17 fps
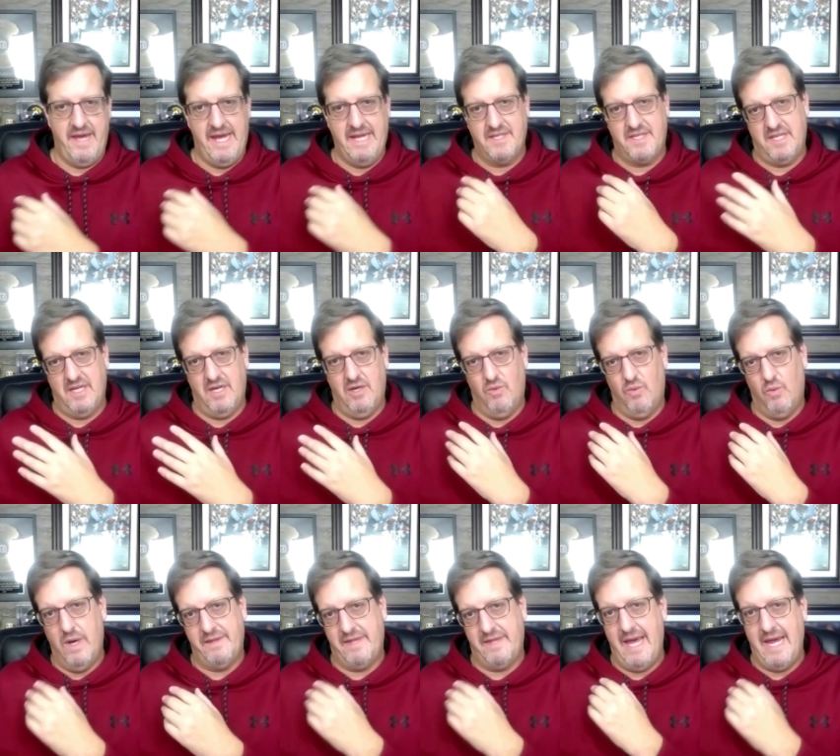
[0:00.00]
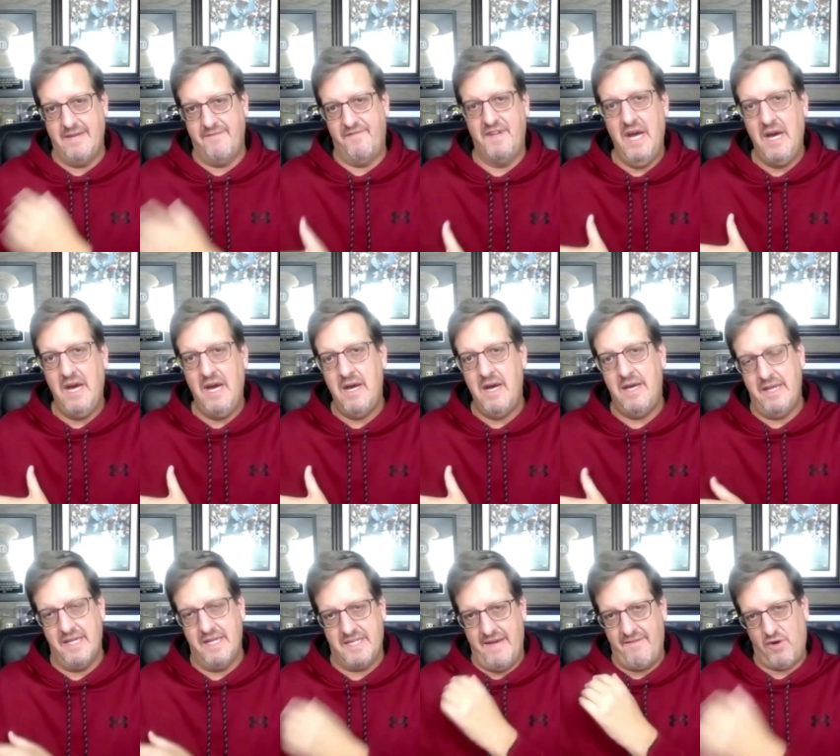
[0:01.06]
And so what they've done
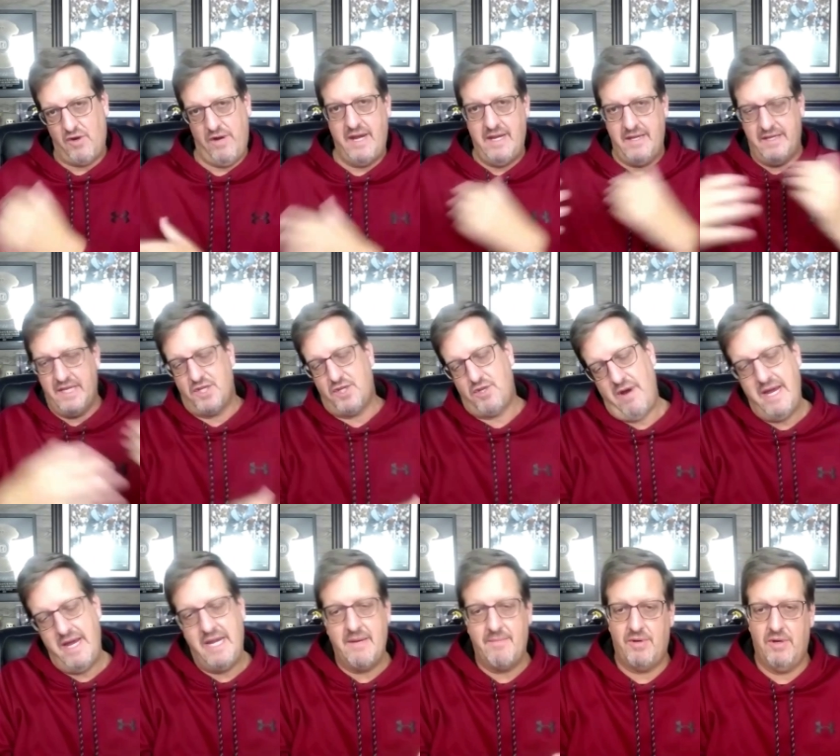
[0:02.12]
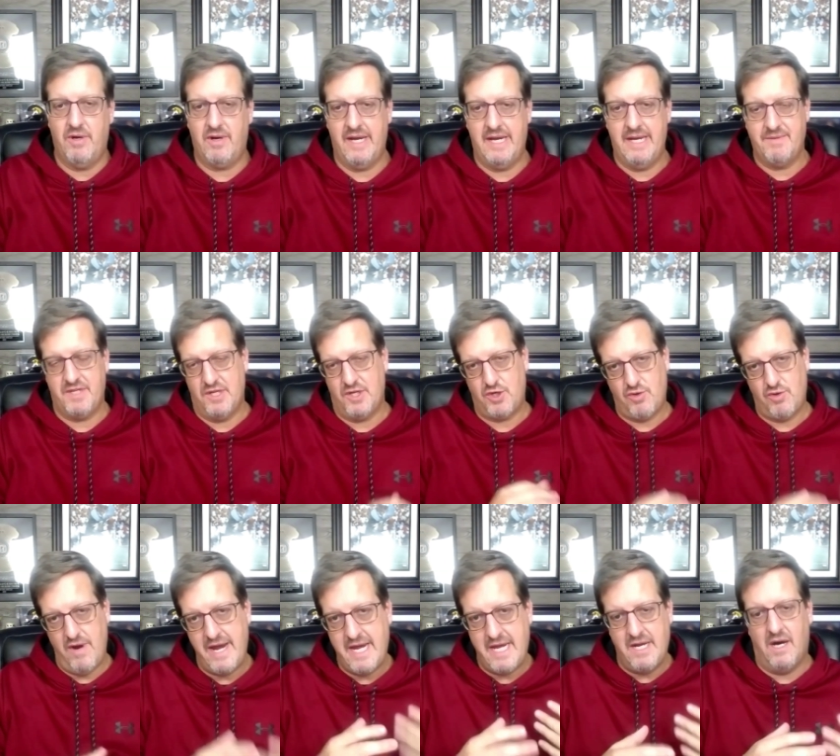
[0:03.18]
is they've created these training programs to
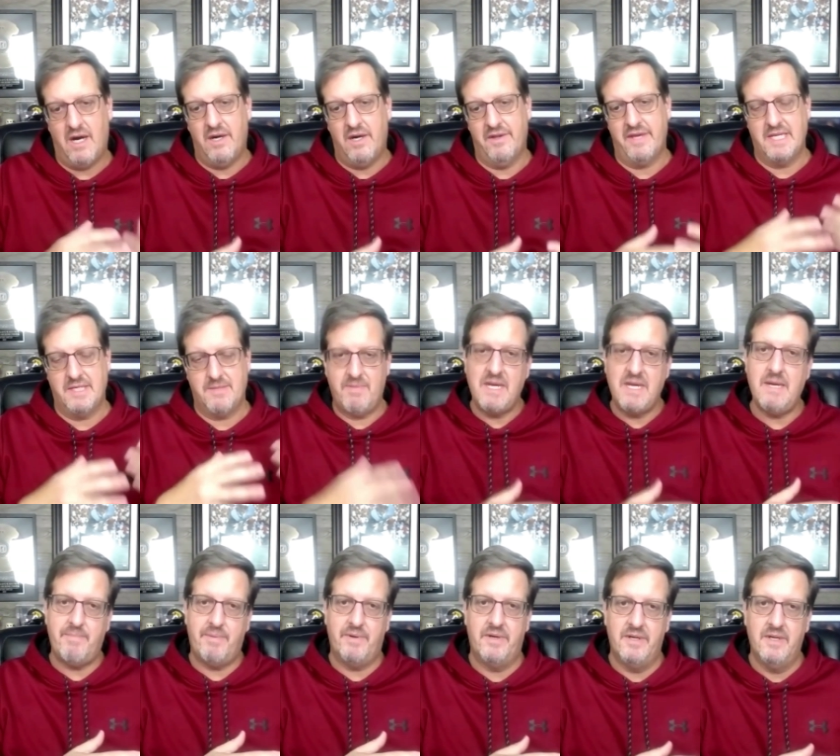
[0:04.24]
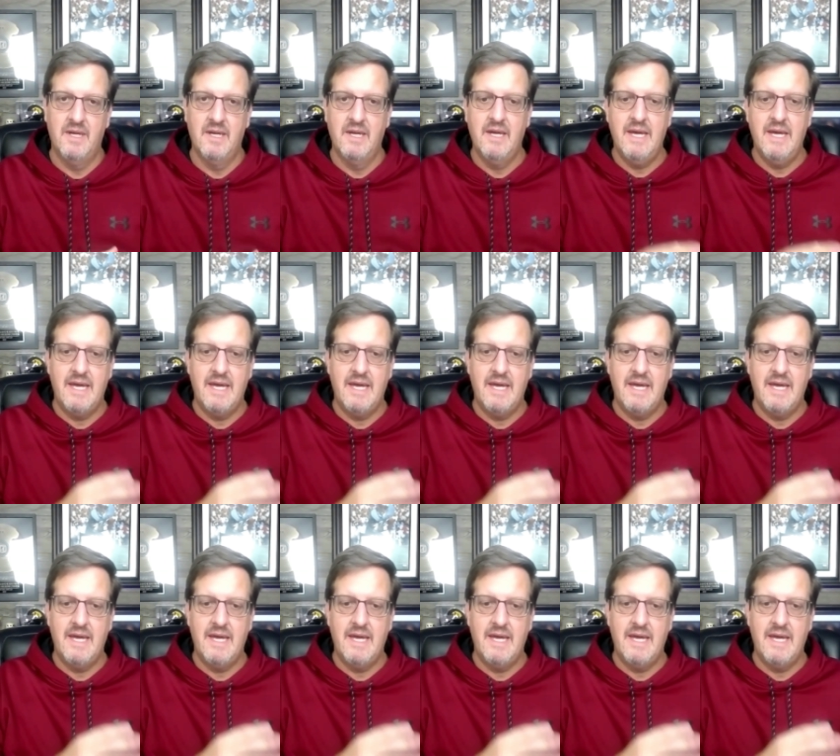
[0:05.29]
train all these people